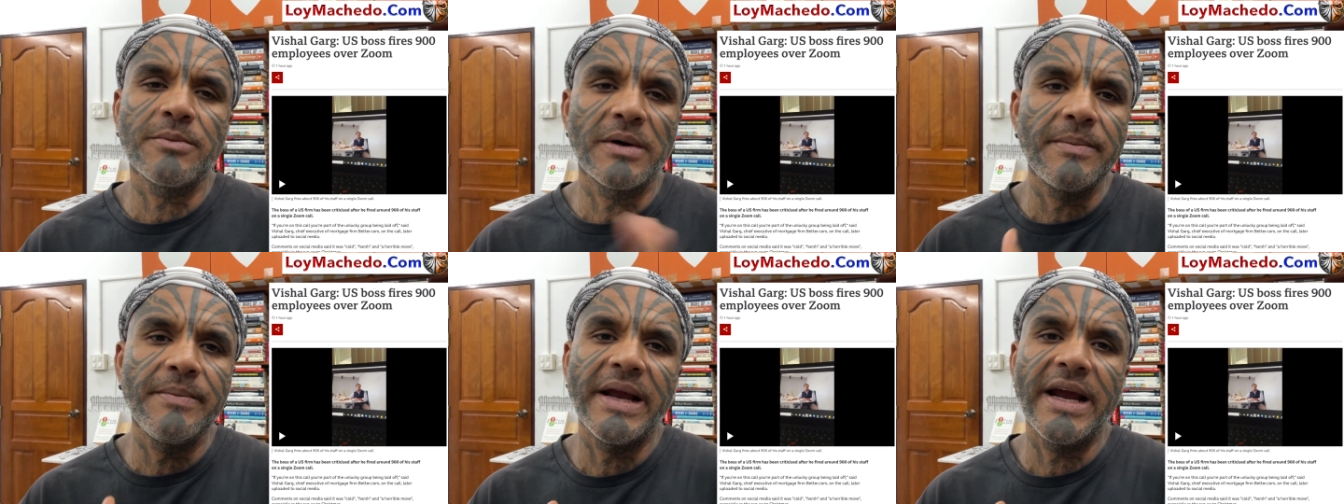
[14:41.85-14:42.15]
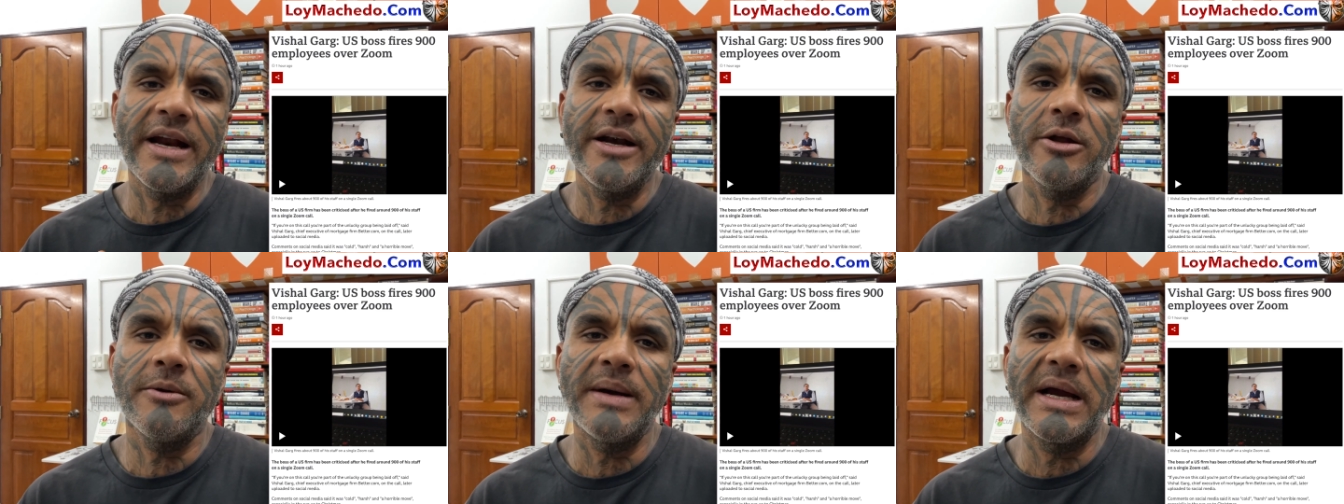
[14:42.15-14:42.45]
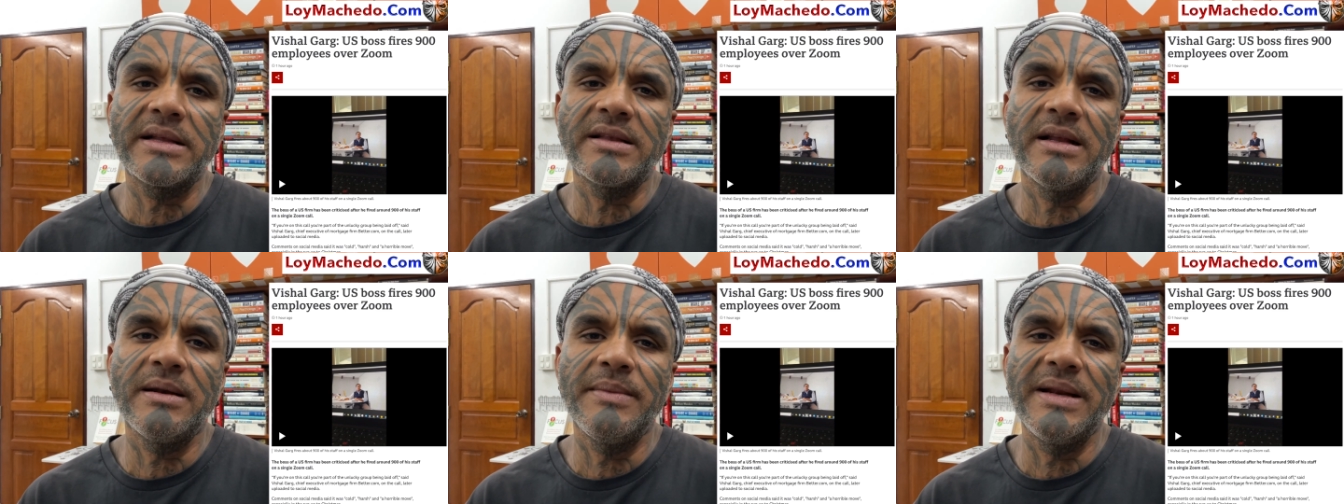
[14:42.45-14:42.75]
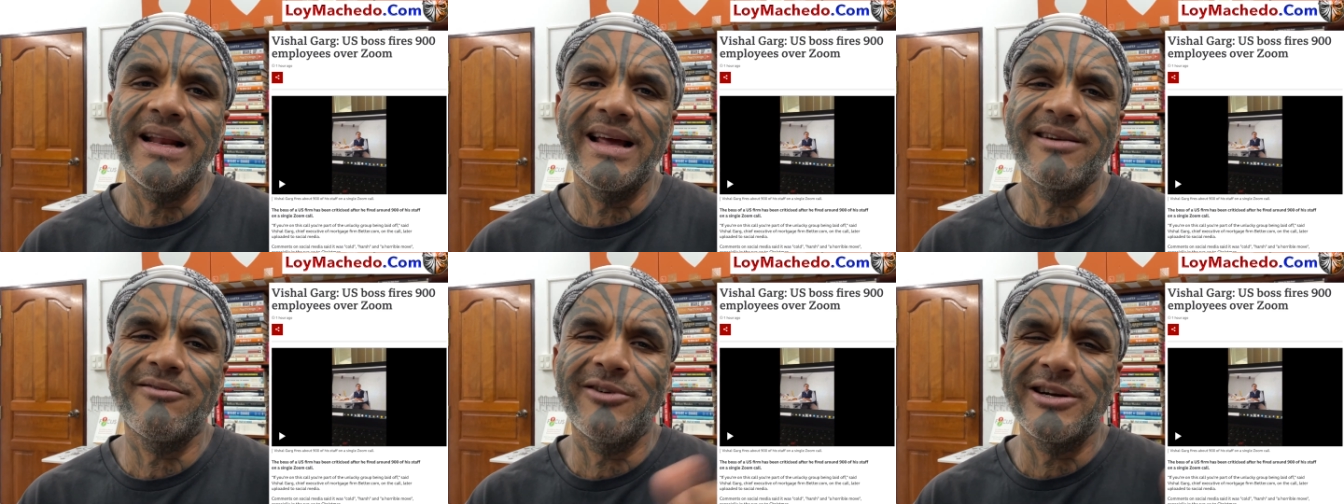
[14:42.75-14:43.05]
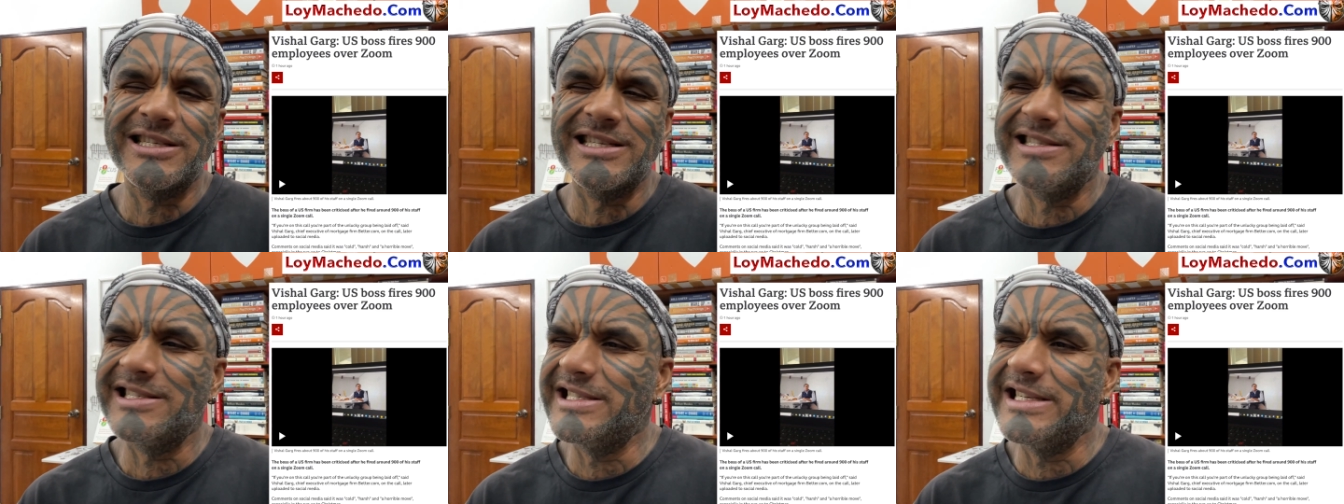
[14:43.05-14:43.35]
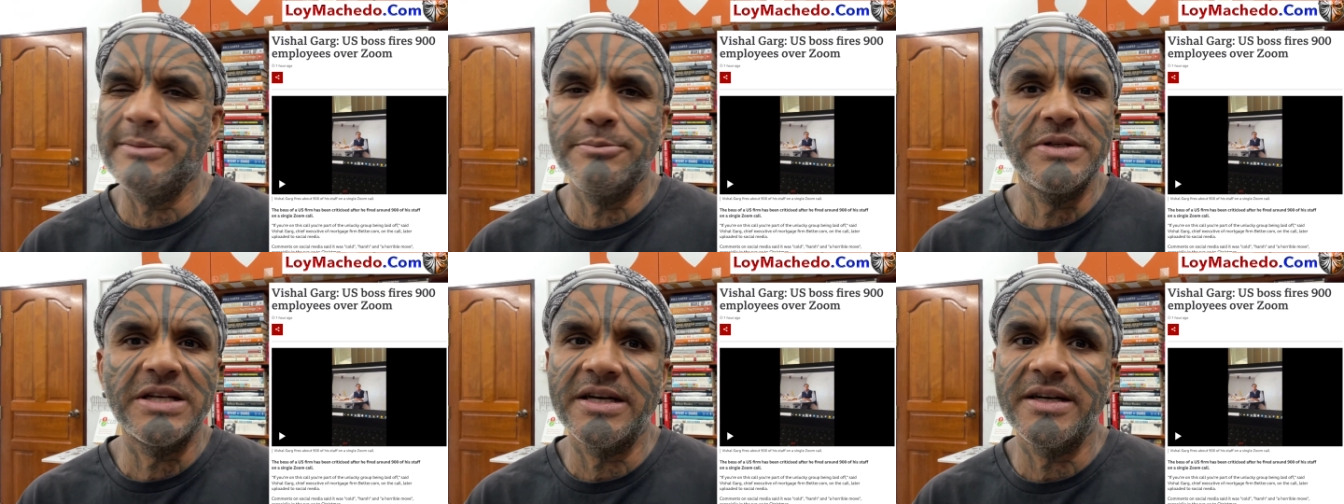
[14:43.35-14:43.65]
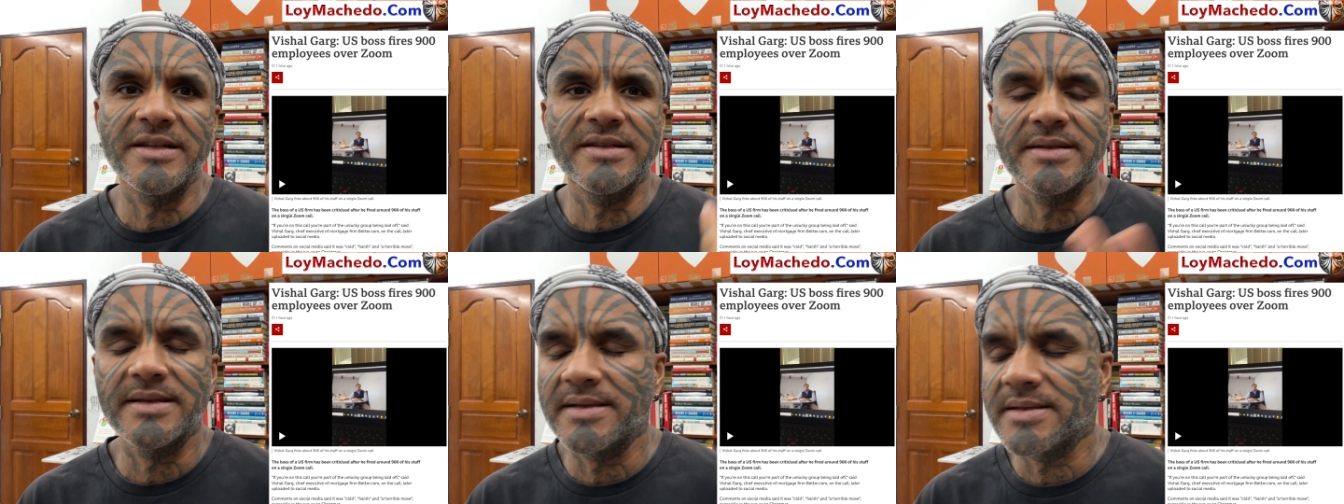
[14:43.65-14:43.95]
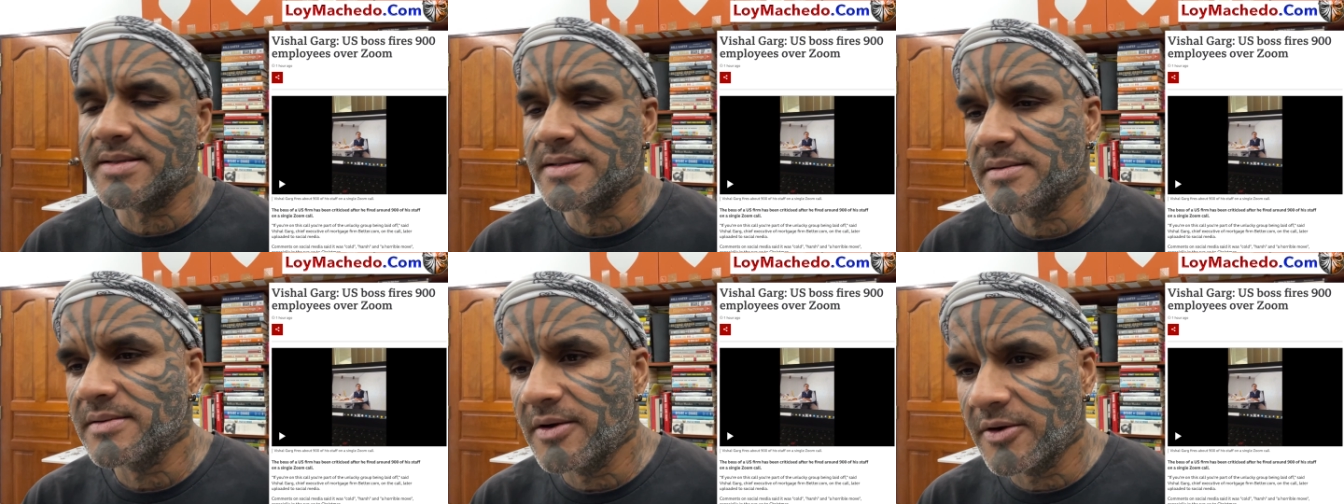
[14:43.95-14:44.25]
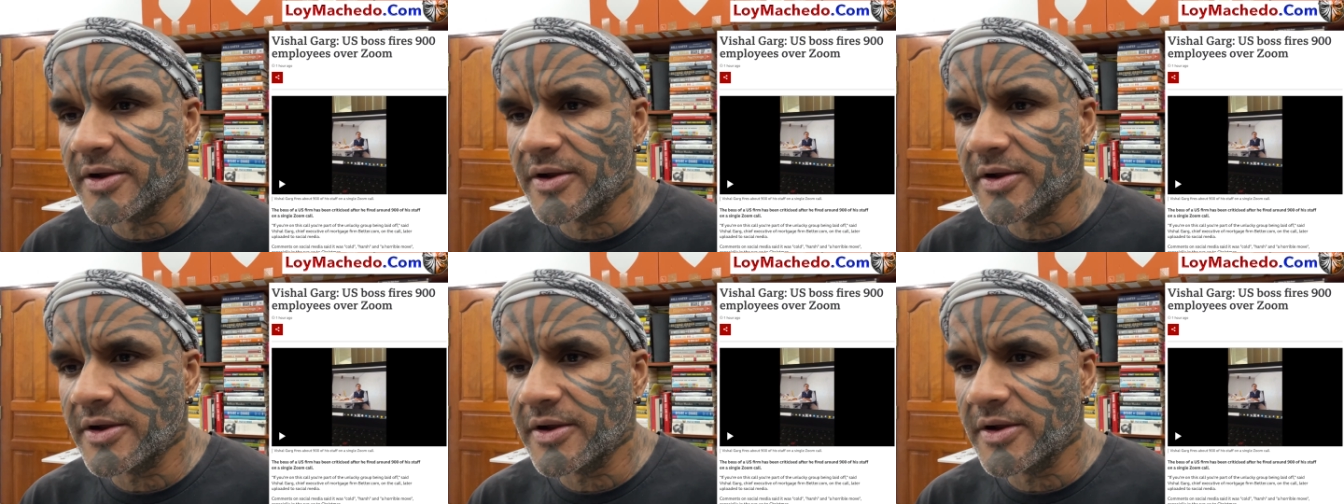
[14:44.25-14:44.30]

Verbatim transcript: But behind your back, they'll be like, what cheap shit is this?